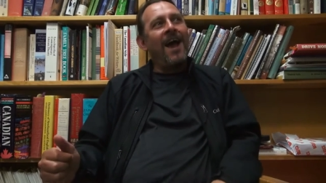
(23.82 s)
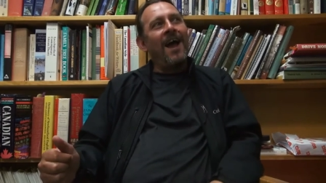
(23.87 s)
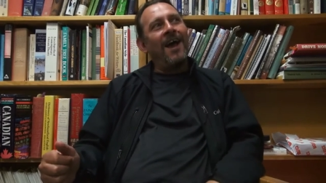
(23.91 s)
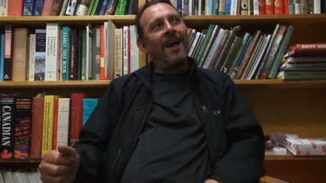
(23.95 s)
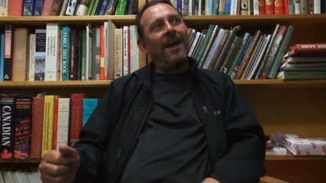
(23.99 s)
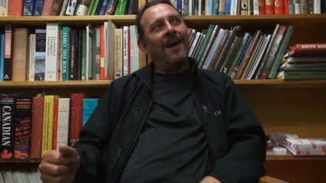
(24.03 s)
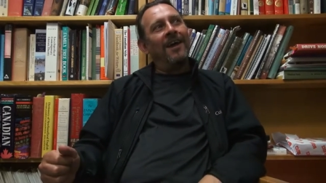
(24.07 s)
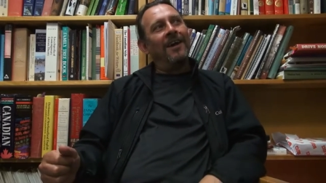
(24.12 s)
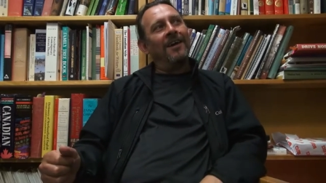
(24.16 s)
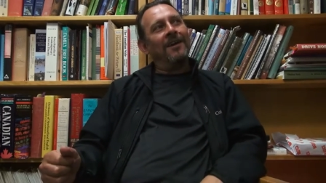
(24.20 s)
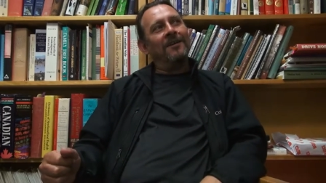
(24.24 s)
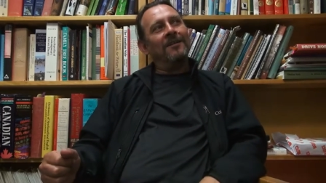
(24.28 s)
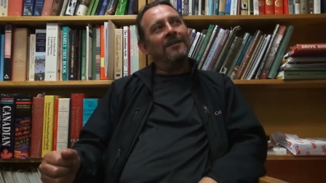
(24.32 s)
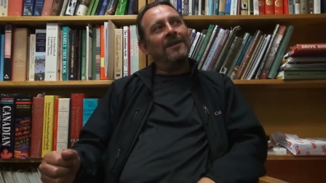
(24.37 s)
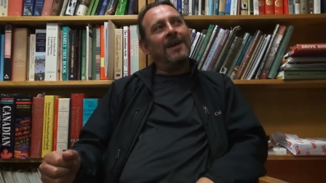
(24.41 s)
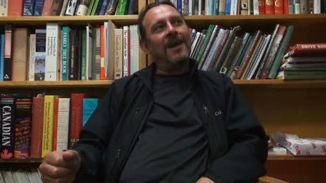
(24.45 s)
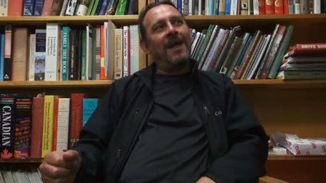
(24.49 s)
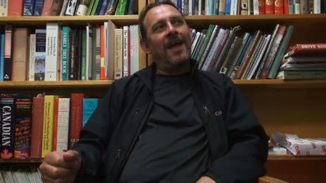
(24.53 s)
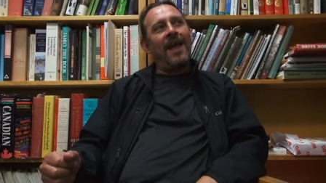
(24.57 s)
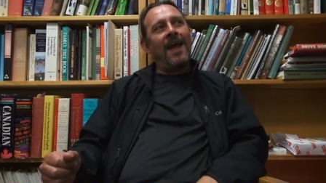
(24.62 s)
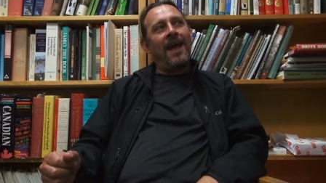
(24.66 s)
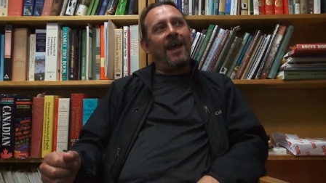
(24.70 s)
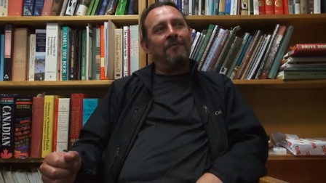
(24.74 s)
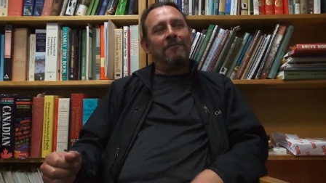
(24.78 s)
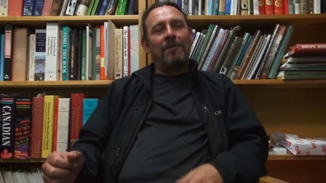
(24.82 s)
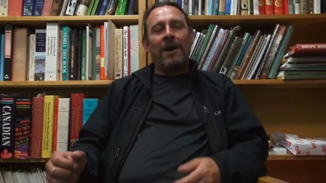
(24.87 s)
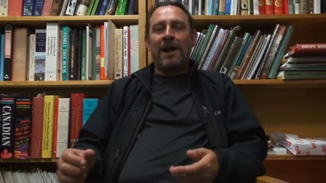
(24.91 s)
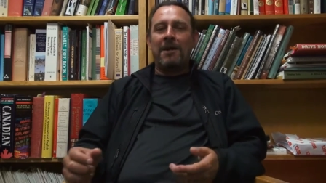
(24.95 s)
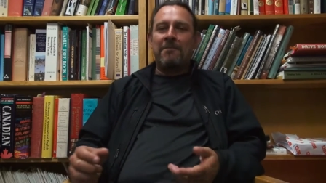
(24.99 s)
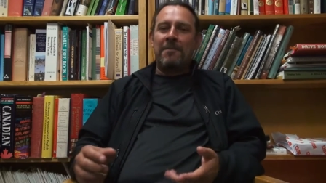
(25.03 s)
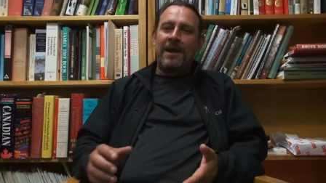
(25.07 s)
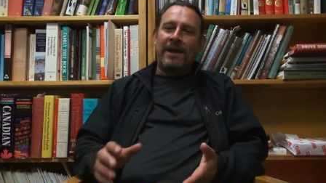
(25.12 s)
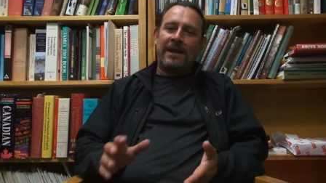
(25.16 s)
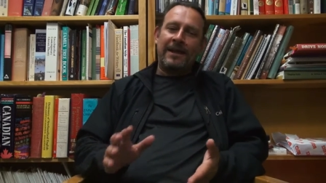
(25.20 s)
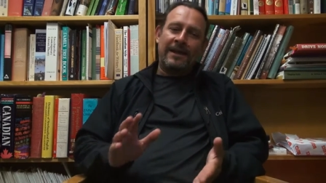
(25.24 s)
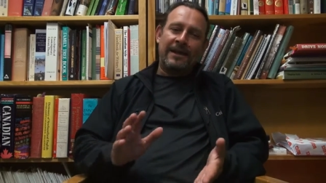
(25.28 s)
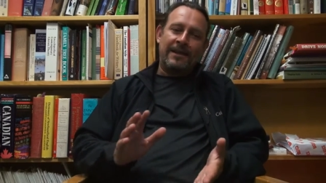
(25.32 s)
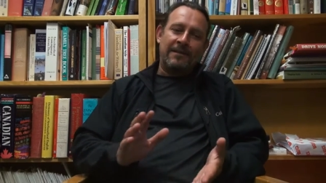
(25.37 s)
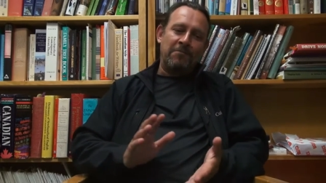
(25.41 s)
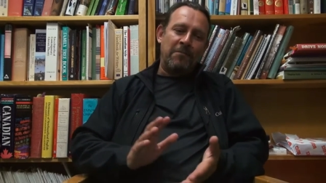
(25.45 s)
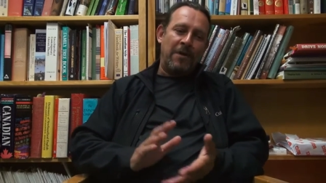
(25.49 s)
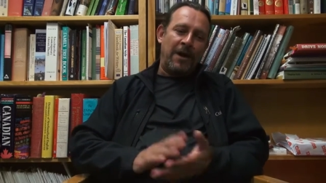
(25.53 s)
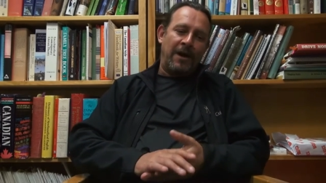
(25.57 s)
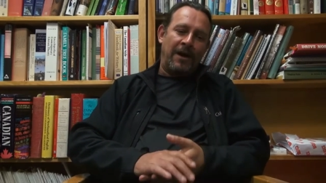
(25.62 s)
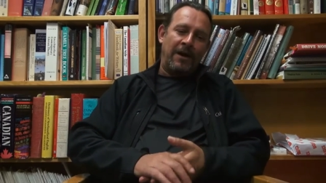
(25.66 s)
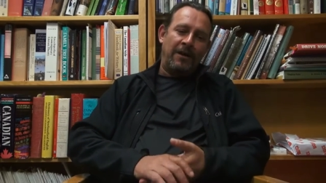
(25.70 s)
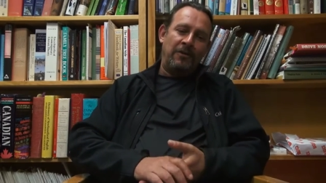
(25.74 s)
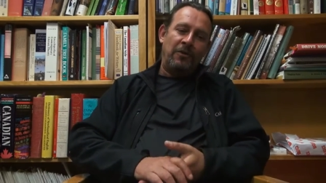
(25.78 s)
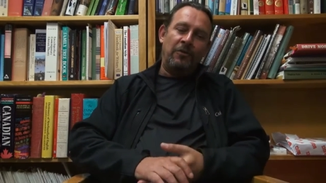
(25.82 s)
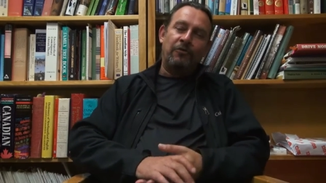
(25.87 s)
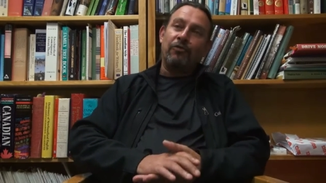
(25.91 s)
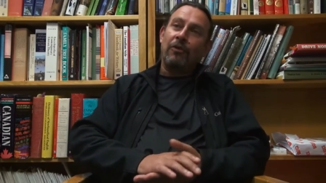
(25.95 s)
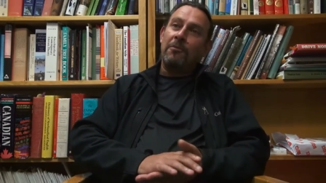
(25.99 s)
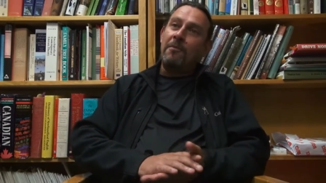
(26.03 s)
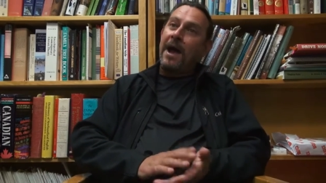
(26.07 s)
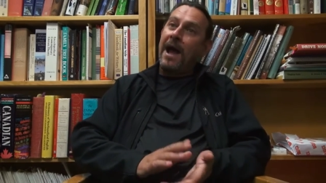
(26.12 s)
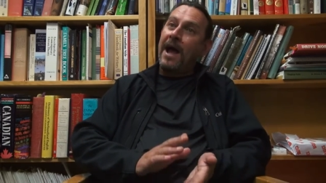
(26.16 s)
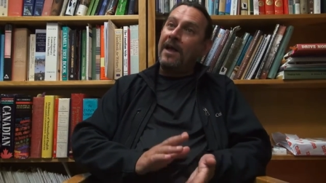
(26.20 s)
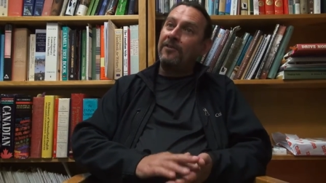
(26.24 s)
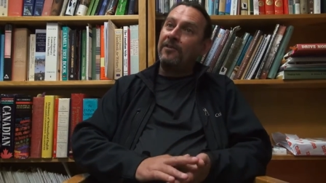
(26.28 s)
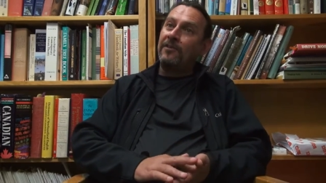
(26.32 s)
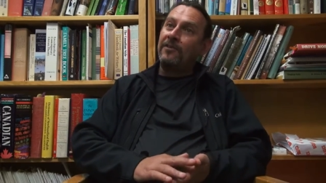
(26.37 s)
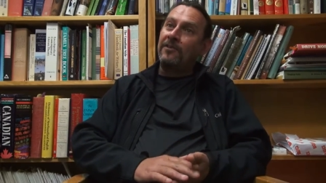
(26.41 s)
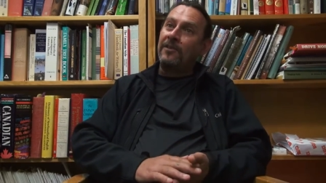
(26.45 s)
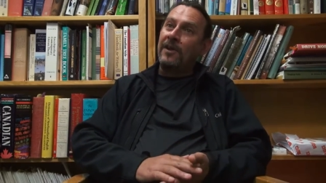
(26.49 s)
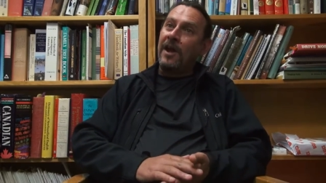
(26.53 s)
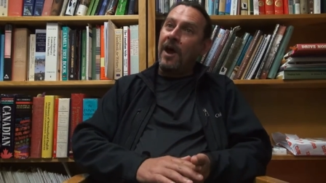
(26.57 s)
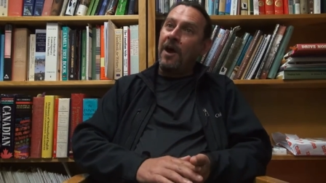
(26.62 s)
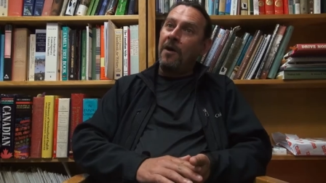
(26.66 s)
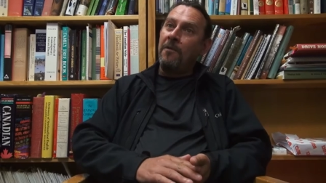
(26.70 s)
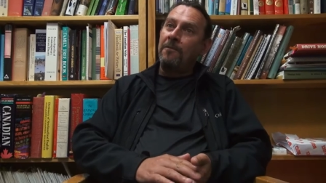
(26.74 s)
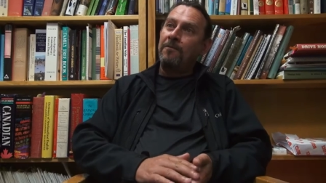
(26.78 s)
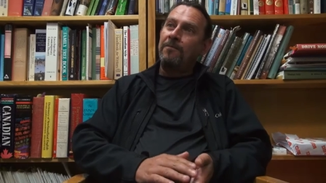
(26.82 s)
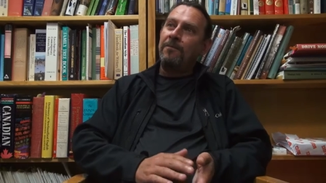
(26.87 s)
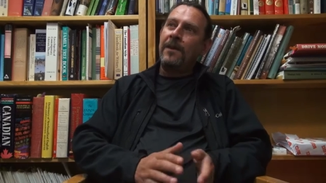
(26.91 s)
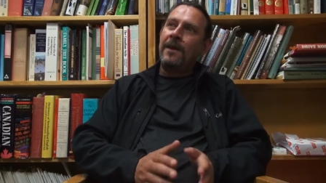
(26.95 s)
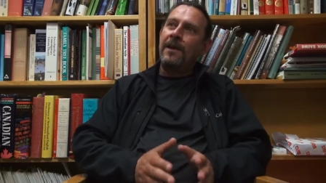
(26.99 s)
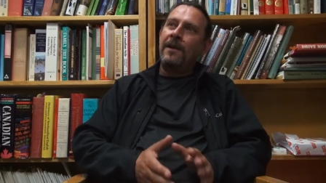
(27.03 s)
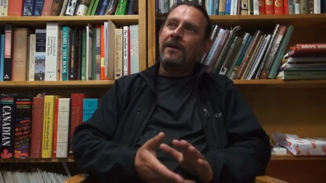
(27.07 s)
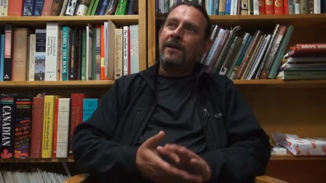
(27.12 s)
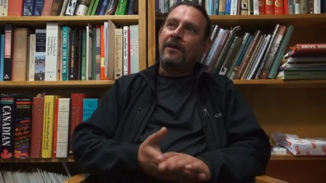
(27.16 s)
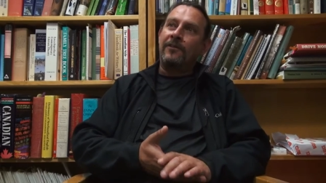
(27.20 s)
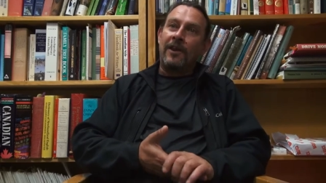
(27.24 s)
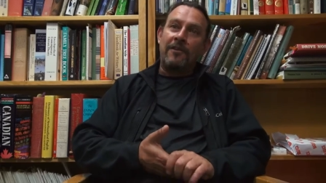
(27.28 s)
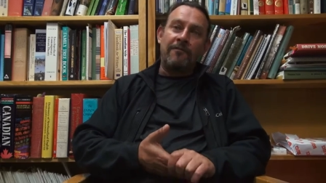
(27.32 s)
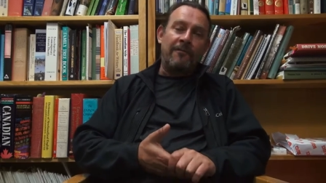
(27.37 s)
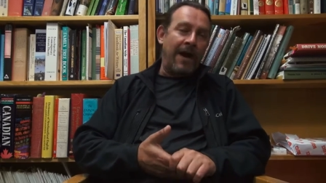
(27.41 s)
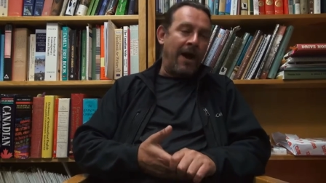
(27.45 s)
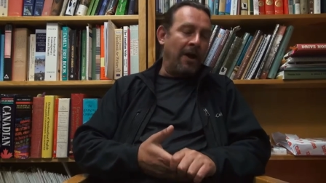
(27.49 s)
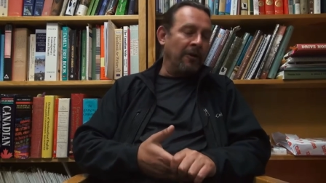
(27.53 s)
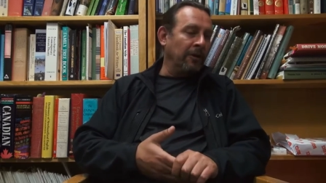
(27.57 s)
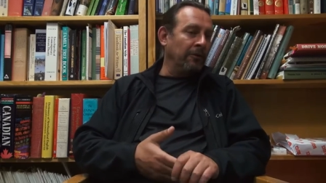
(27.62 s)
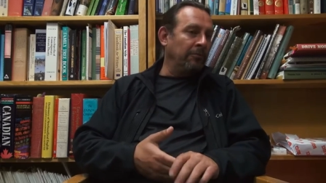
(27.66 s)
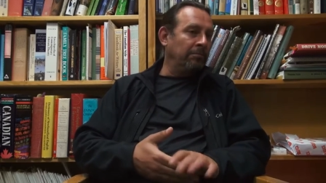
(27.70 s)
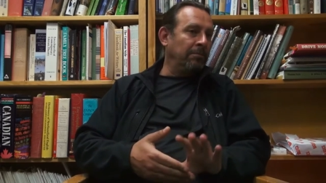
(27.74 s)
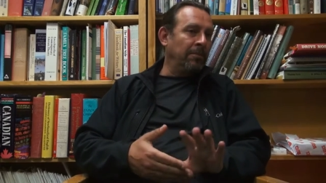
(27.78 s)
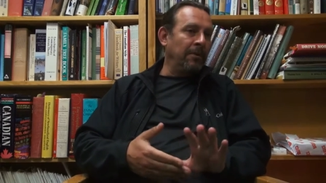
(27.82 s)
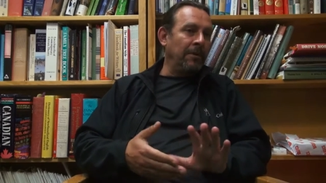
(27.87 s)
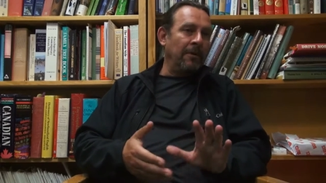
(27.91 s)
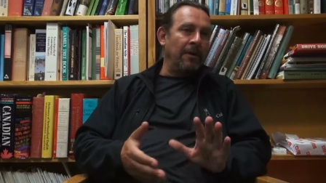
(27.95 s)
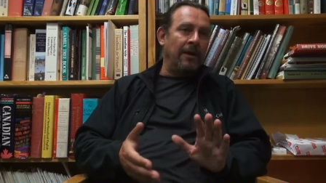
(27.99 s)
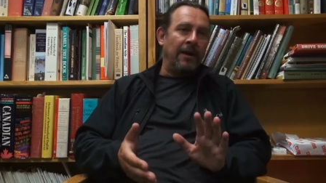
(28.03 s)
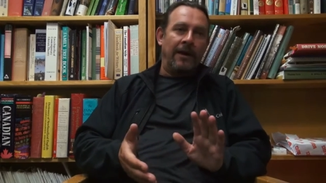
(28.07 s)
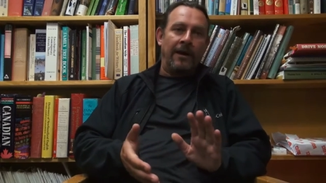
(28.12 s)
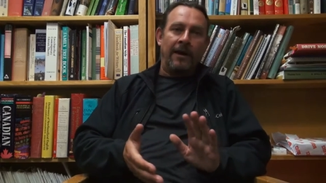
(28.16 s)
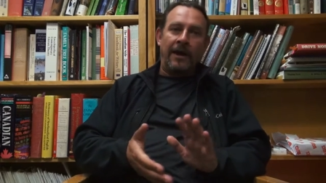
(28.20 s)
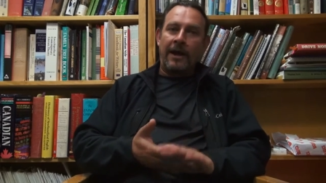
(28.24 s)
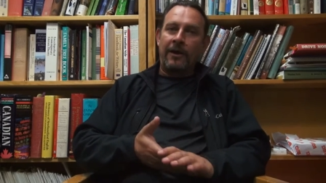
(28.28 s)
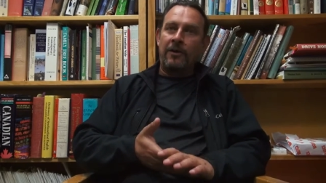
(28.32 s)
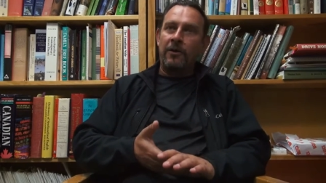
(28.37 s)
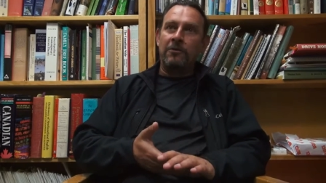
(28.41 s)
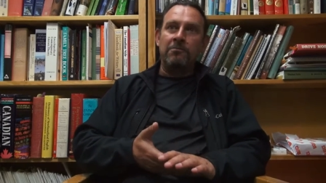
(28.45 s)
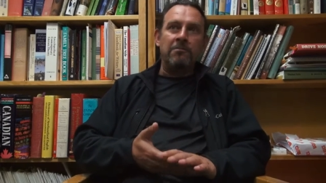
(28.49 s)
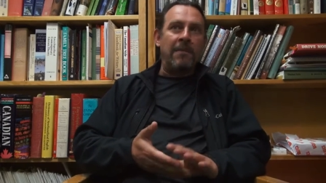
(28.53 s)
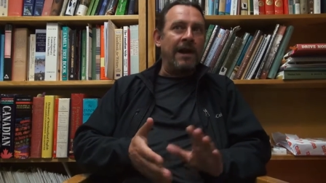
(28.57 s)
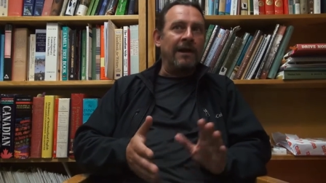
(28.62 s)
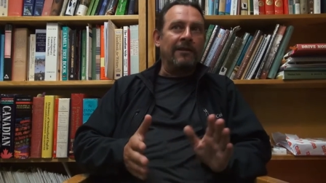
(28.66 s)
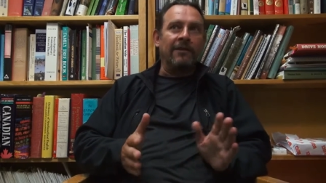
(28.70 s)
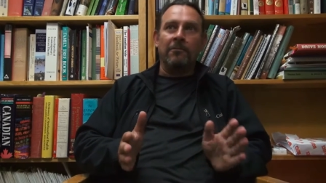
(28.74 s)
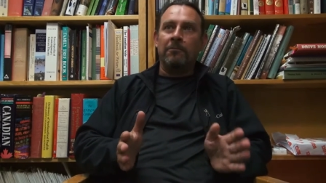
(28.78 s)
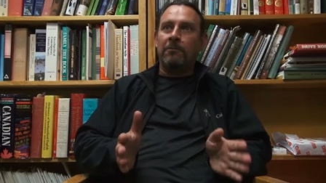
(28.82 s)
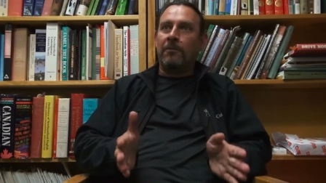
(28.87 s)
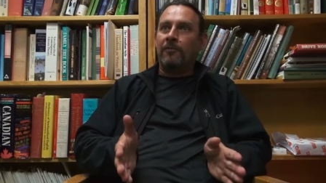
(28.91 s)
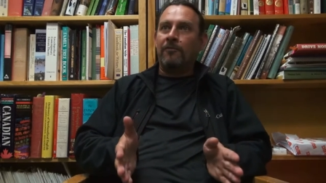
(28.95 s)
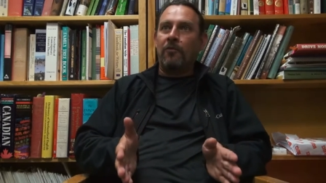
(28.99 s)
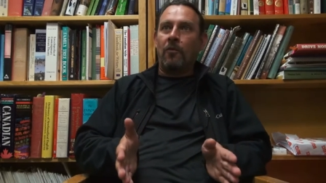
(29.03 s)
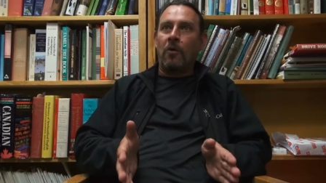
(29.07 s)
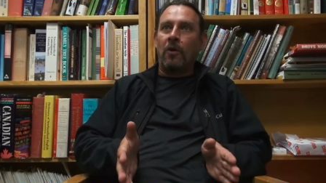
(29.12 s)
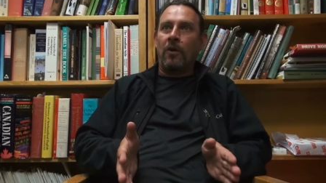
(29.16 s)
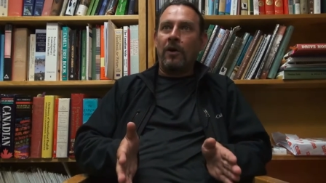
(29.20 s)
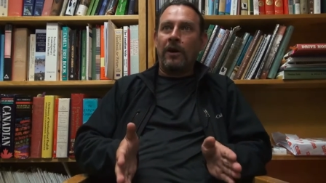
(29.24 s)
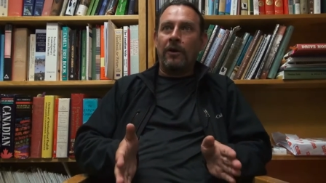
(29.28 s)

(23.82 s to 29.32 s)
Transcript: uh, but I make neutral masks now because I found a, uh, I couldn't make them before.